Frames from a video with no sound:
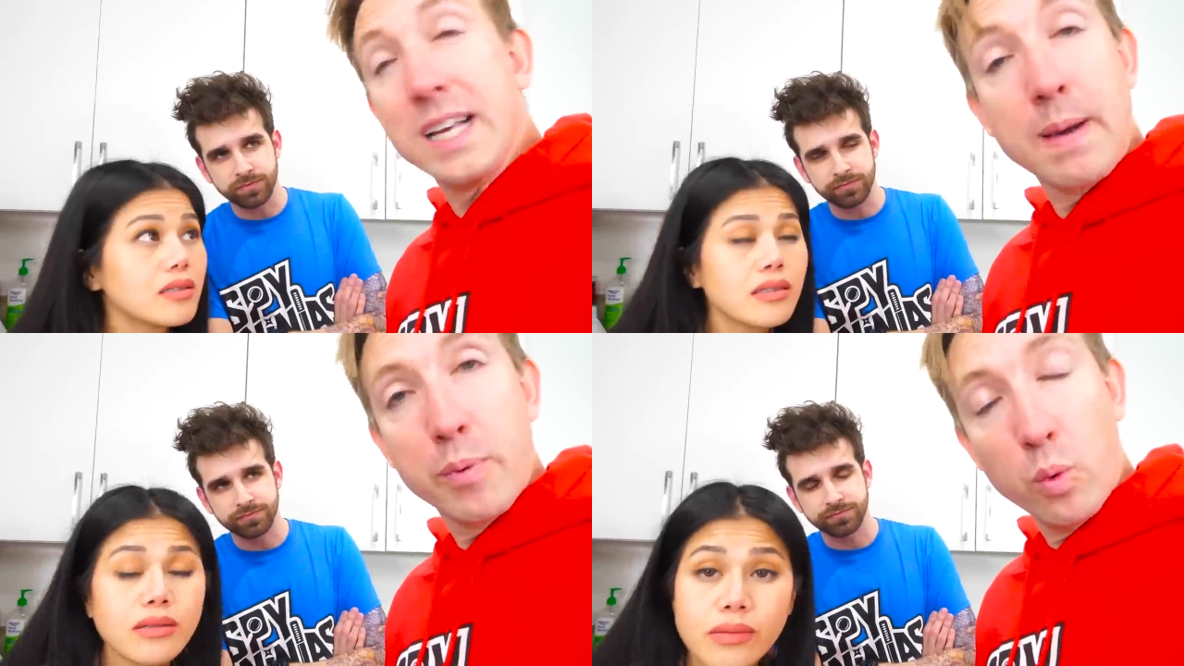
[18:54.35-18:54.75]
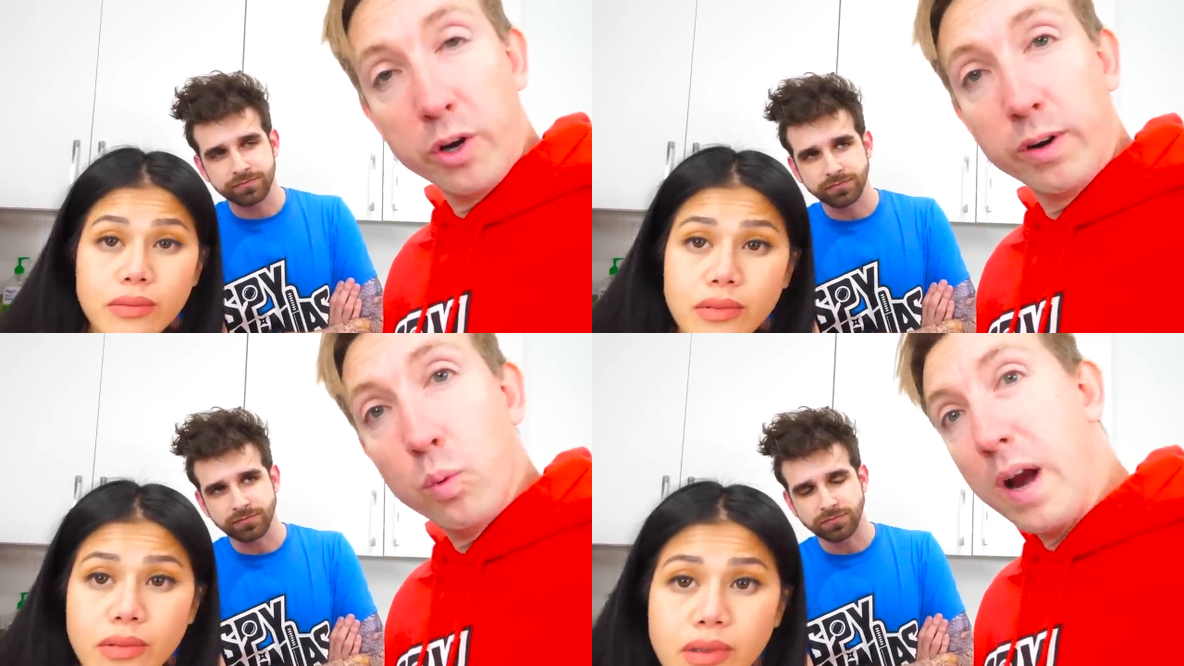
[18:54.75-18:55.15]
Speaker 1: guys might be
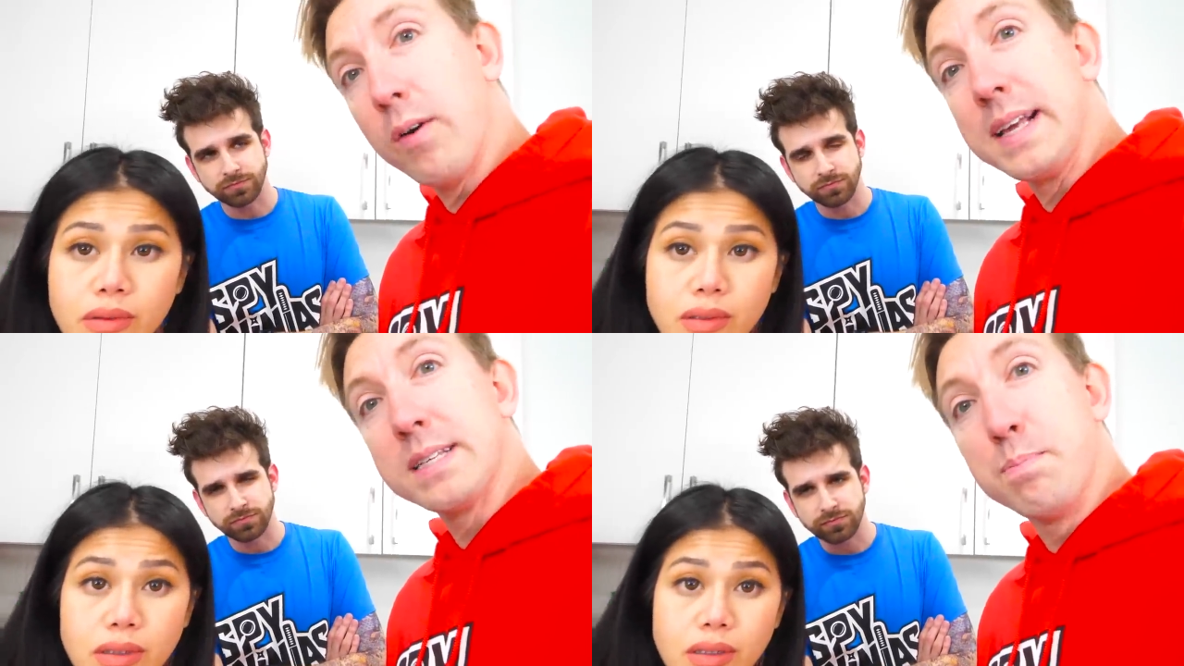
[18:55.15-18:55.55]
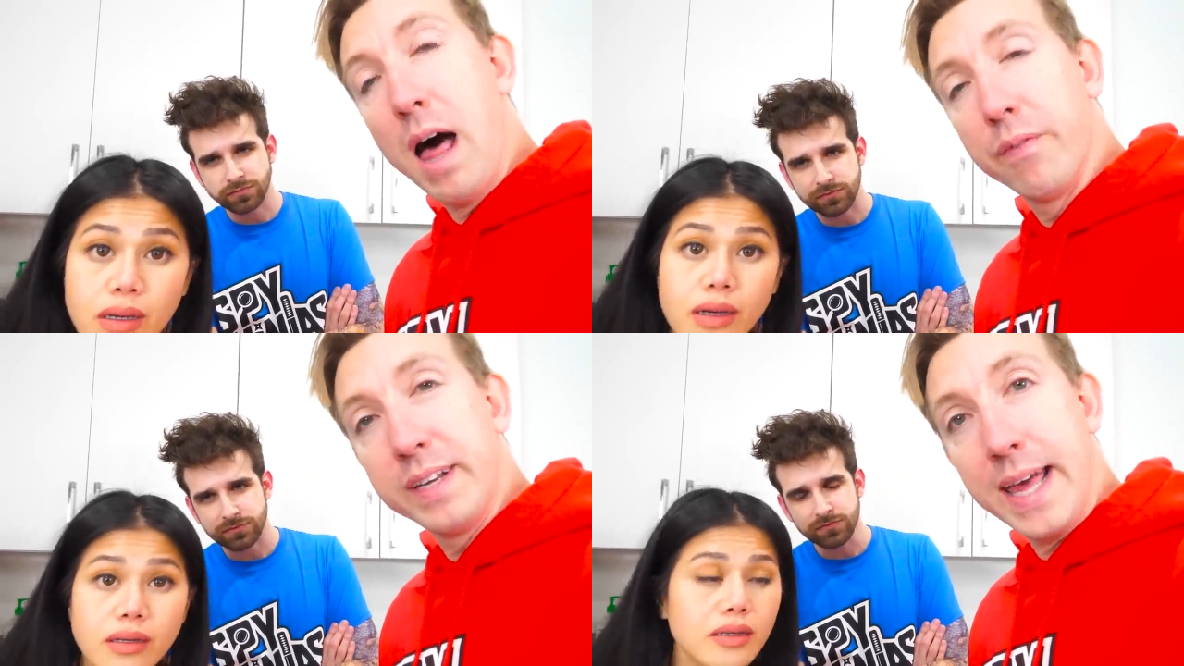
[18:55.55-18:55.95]
wondering, where is
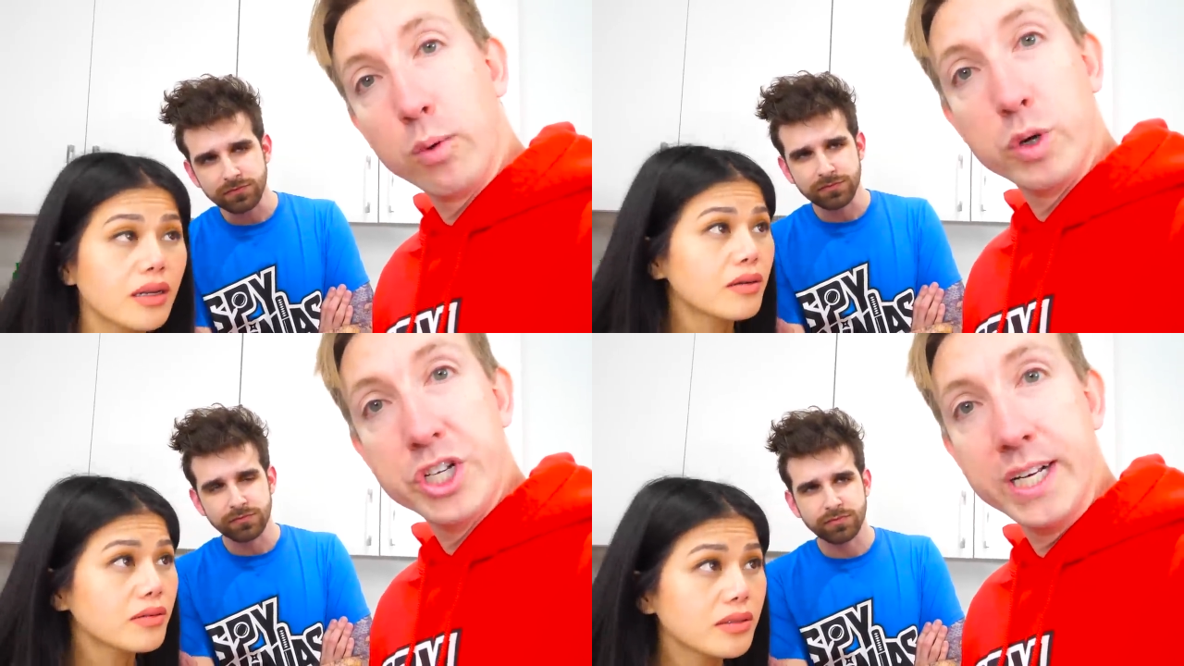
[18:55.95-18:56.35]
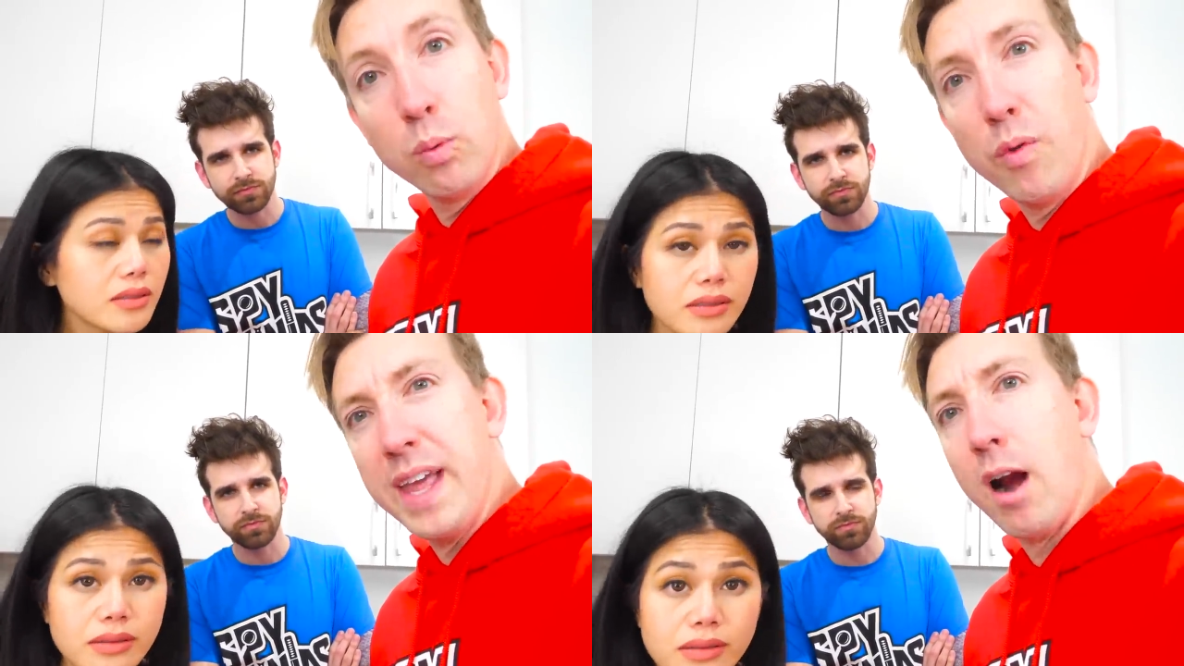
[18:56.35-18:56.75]
Melvin and
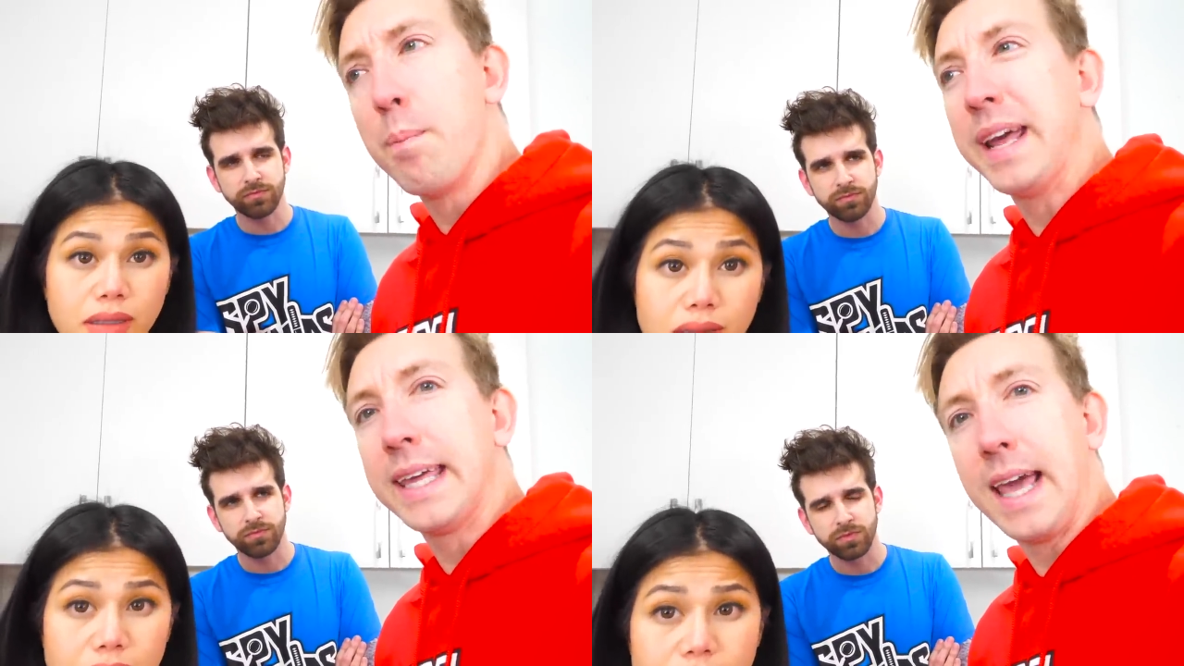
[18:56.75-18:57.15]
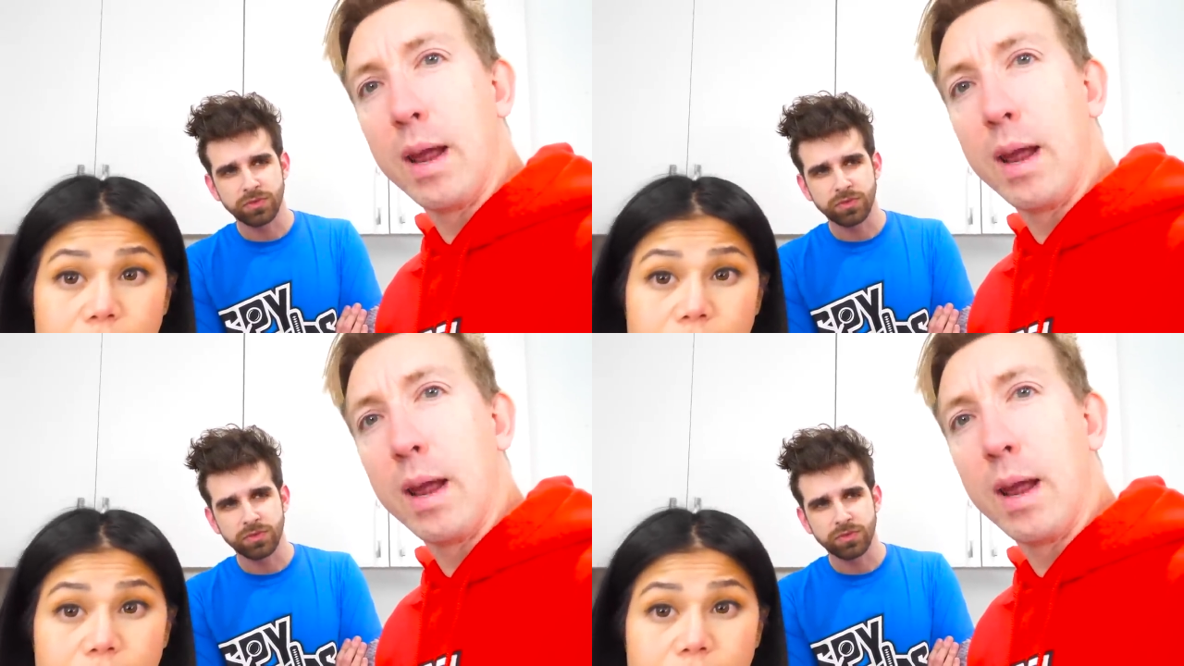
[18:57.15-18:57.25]
Regina? Well, they are making